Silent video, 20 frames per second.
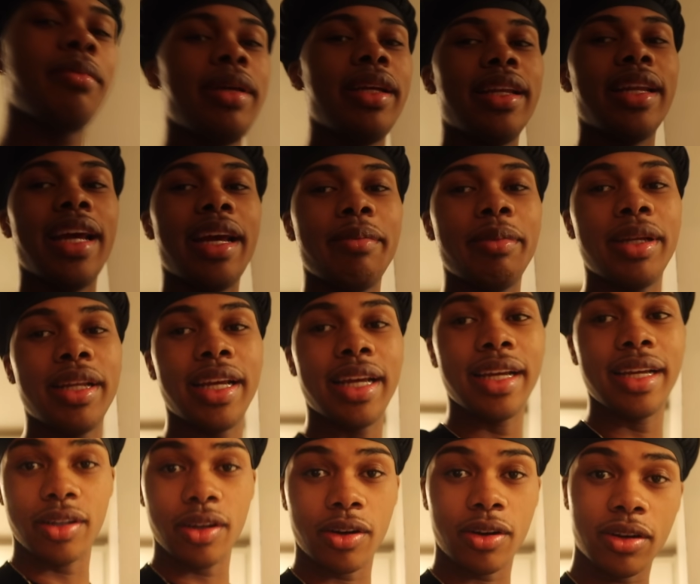be naming
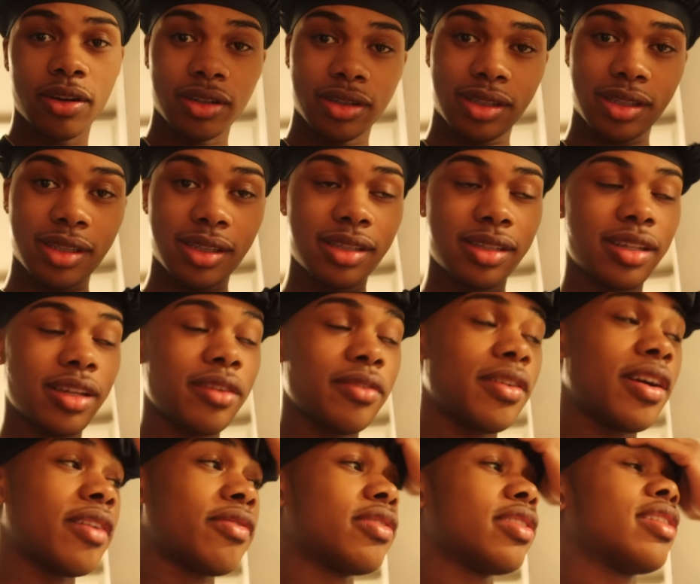their dogs and stuff
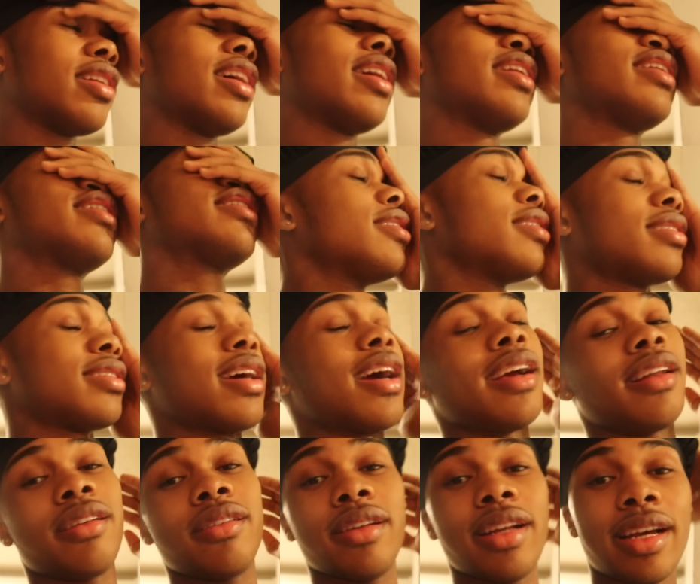after like
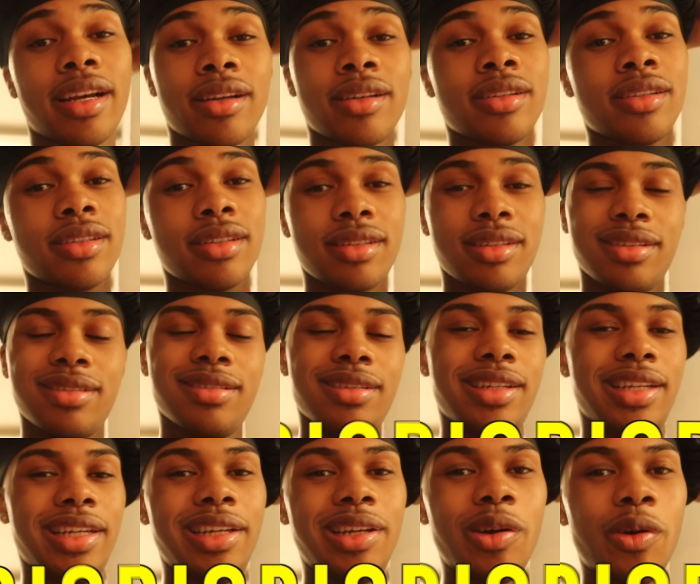designer now,
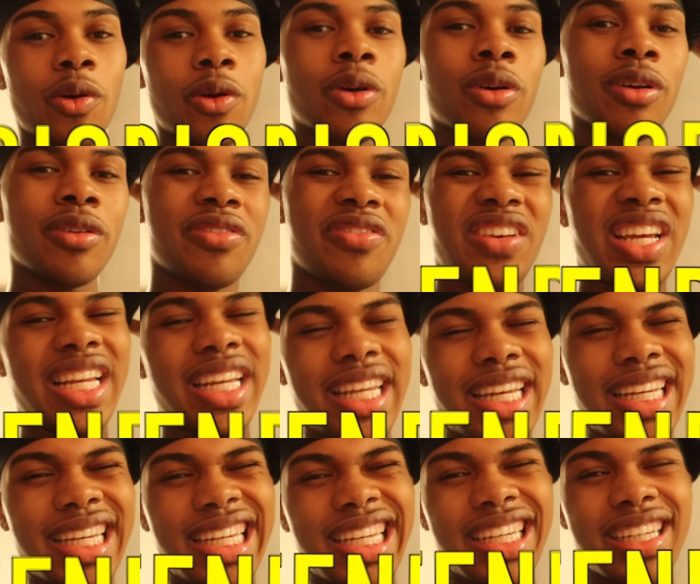Dior,
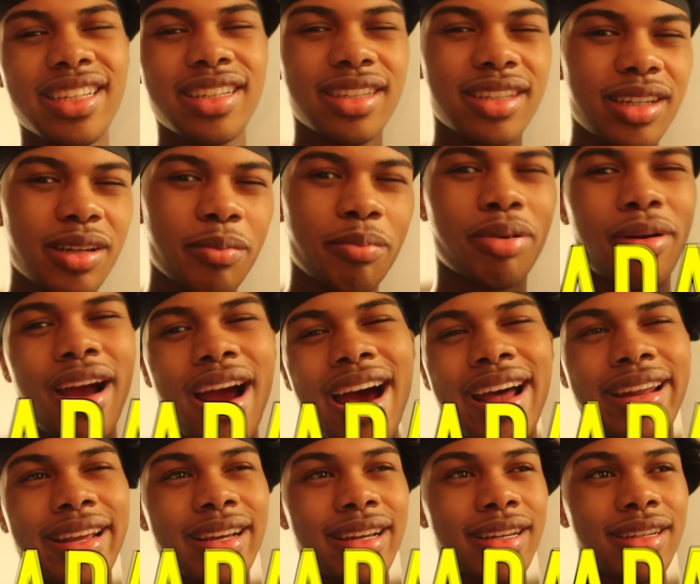Fendi,
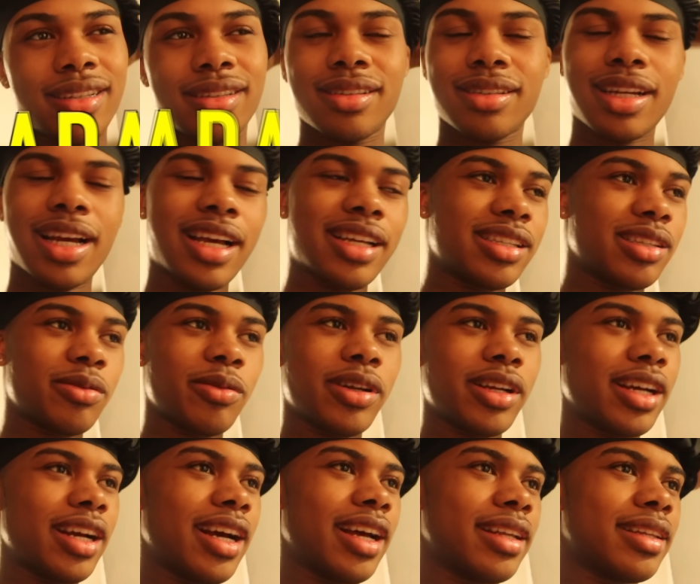Prada. I swear to
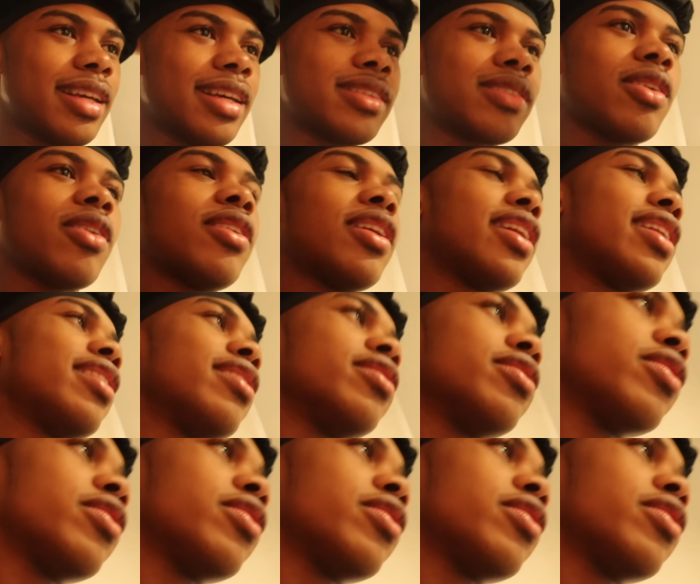God, that's all I hear